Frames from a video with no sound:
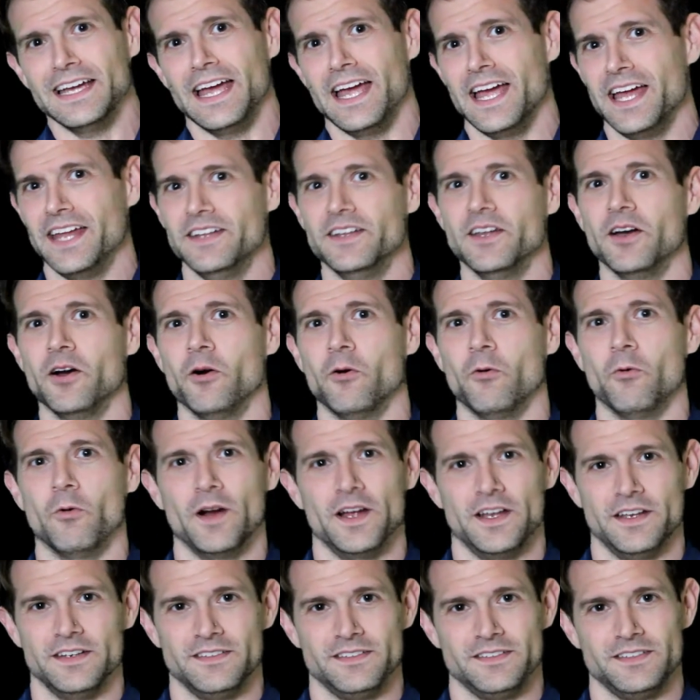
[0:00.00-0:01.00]
and know
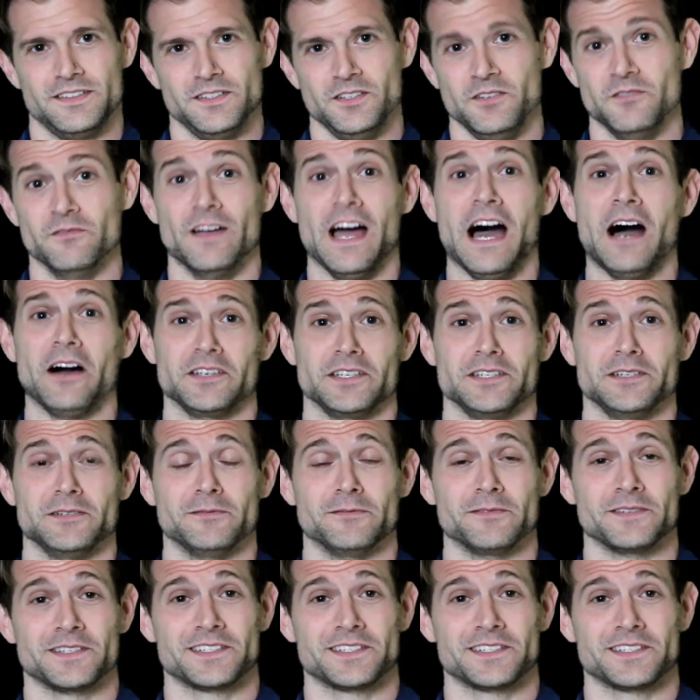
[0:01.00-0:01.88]
what you value.